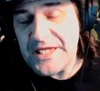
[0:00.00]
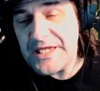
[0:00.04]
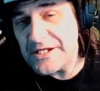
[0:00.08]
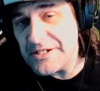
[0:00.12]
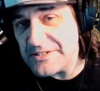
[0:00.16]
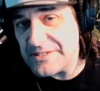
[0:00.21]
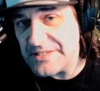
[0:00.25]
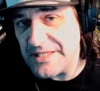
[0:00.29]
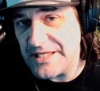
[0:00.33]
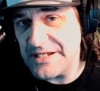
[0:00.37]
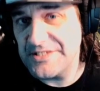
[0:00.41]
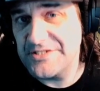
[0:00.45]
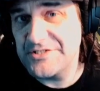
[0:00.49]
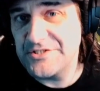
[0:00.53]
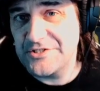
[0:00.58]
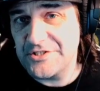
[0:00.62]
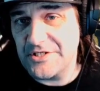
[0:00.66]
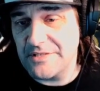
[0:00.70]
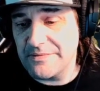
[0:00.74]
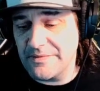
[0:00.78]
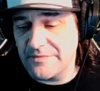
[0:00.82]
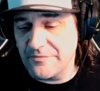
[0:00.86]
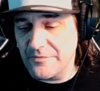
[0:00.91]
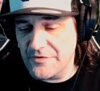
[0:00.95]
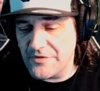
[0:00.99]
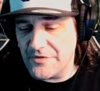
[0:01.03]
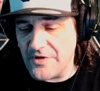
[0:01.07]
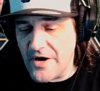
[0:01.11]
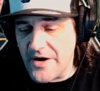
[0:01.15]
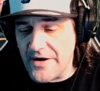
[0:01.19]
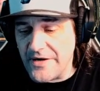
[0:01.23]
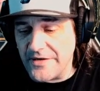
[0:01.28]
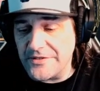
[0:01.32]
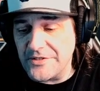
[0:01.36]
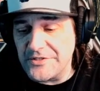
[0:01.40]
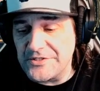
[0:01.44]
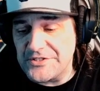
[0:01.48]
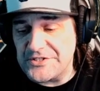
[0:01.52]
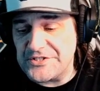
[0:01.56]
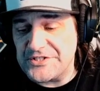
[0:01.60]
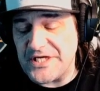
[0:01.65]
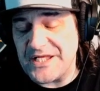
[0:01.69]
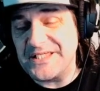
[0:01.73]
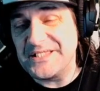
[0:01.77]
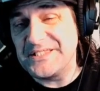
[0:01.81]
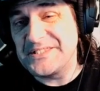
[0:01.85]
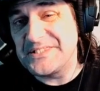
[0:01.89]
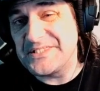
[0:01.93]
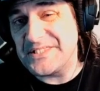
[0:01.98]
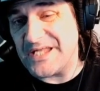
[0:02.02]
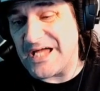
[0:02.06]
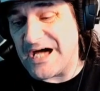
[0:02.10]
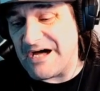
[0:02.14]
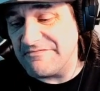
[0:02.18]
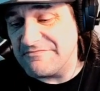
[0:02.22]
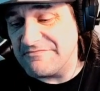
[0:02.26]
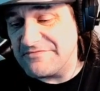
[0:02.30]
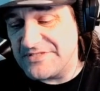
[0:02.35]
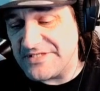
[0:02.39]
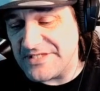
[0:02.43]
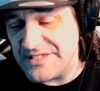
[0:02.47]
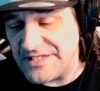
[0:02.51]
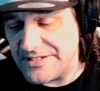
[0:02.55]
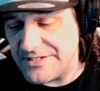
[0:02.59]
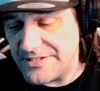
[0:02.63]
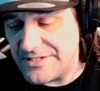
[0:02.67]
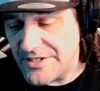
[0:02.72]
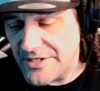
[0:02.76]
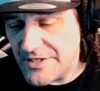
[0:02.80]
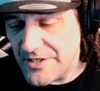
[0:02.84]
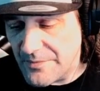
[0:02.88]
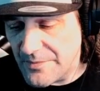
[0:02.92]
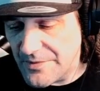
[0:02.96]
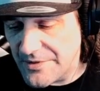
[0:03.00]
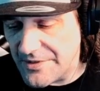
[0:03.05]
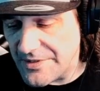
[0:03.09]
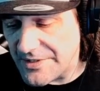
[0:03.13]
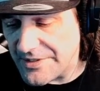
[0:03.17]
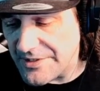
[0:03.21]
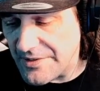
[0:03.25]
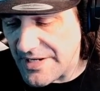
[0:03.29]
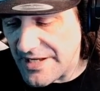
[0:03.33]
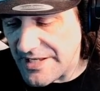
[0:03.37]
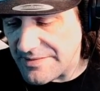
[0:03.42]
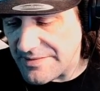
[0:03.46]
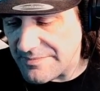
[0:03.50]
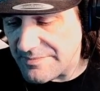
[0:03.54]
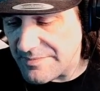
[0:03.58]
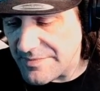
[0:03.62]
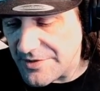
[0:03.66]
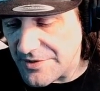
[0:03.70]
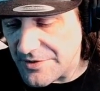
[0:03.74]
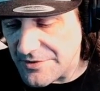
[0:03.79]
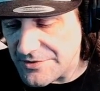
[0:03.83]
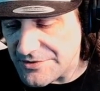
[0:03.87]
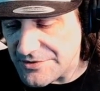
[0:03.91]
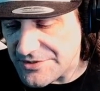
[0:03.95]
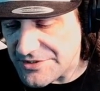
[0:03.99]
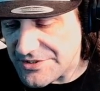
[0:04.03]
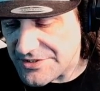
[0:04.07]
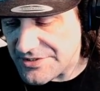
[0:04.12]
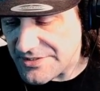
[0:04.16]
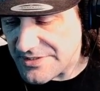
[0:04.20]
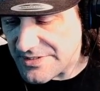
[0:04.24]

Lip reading: here, ladies and gentlemen, with all those settings that I've did, we're going to go ahead and mute